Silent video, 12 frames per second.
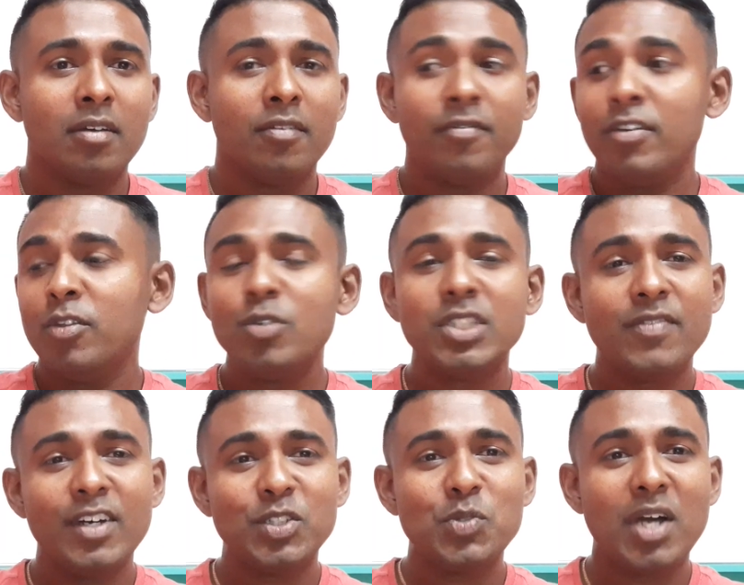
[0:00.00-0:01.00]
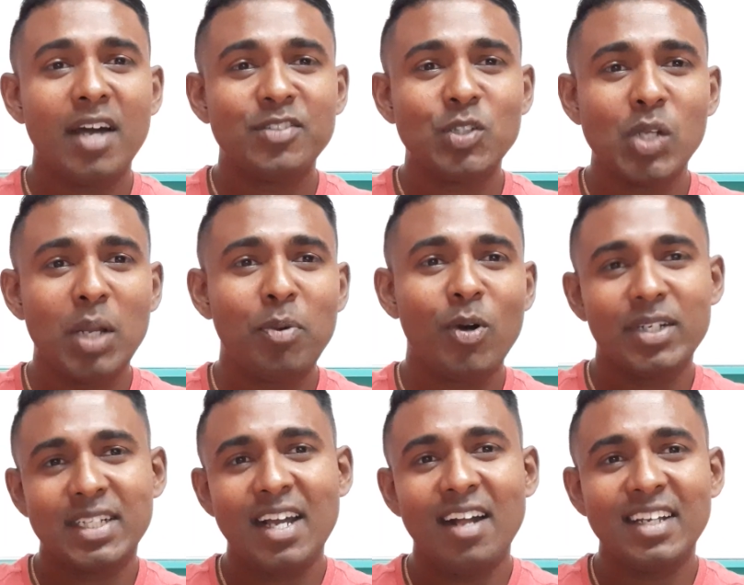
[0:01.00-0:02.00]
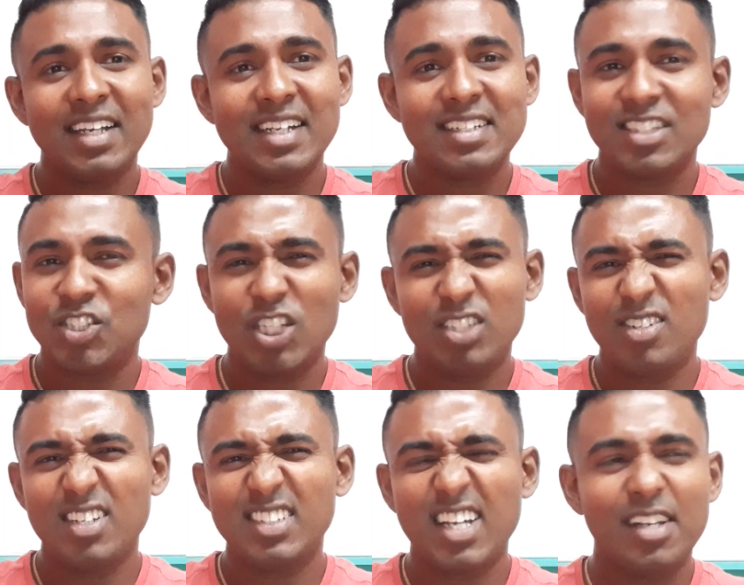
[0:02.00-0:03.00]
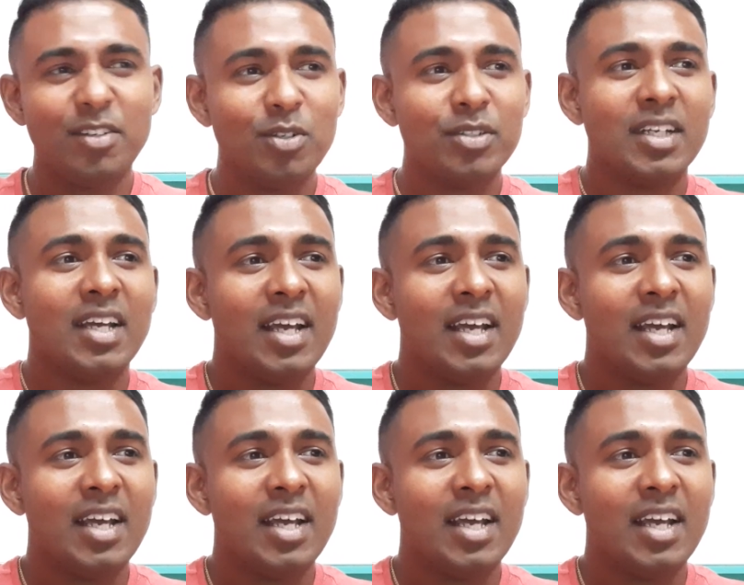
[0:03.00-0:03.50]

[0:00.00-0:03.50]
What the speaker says: For those of us who have solar powered calculators, just on a side note,